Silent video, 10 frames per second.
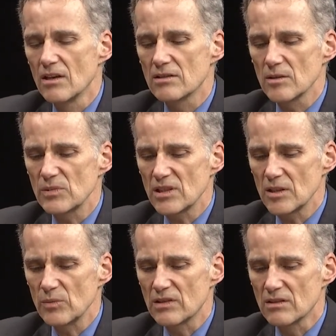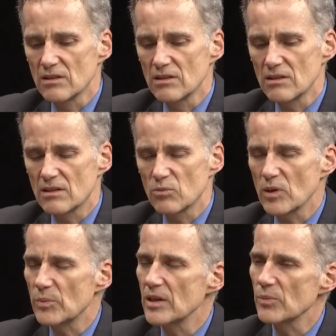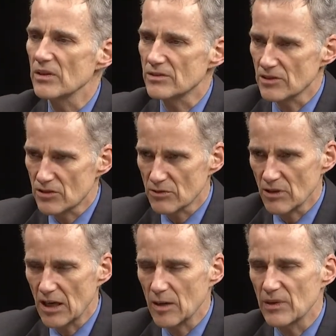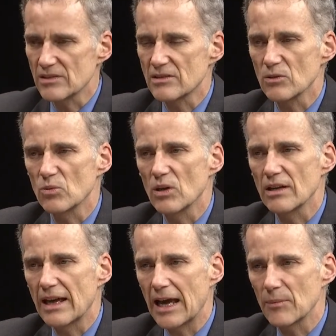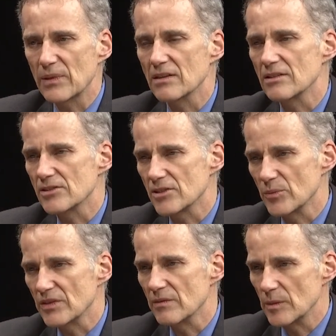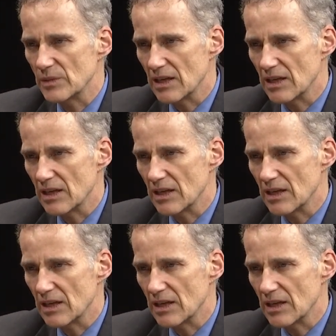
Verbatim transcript: sometimes what people describe as to what happened in terms of them